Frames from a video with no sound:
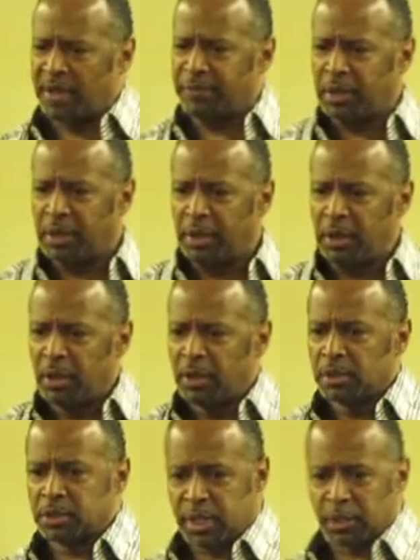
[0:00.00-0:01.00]
it,
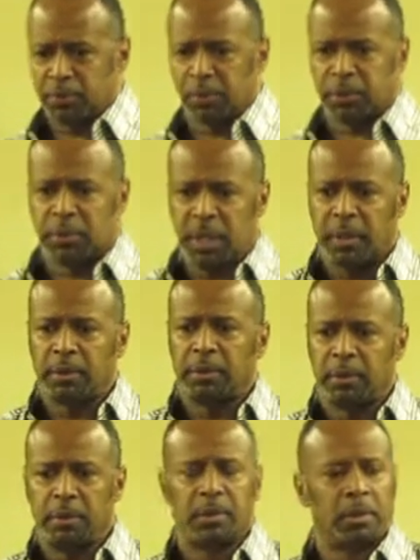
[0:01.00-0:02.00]
76%?
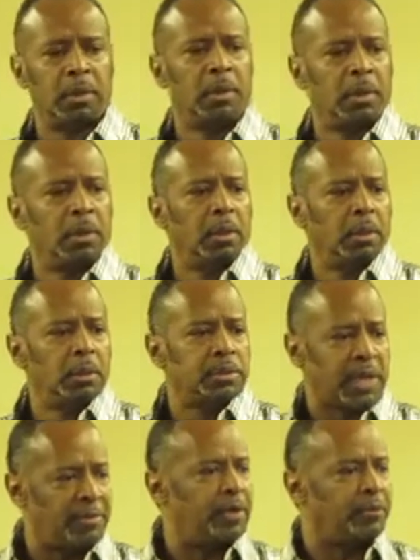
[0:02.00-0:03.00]
74.
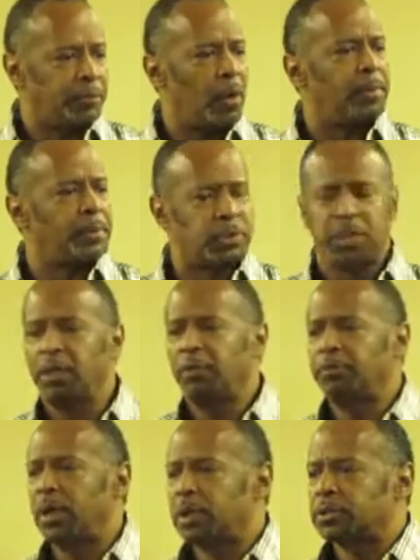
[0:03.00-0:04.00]
74%
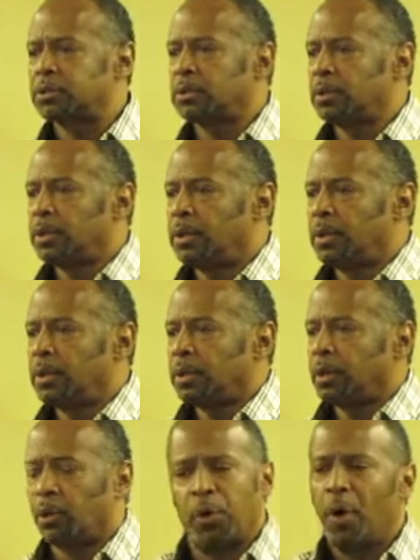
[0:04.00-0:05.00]
of us
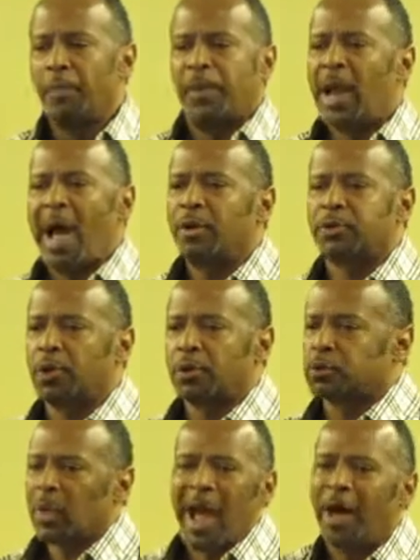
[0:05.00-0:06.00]
grew up in
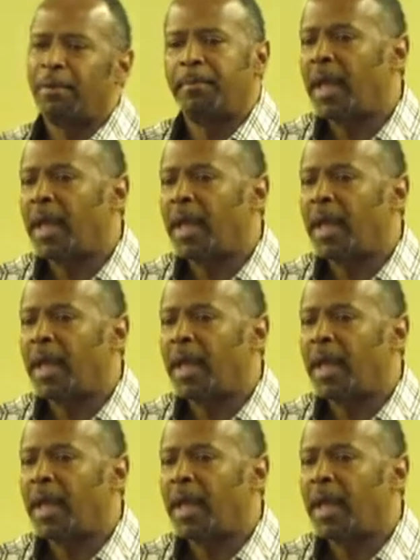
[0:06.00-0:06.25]
households without a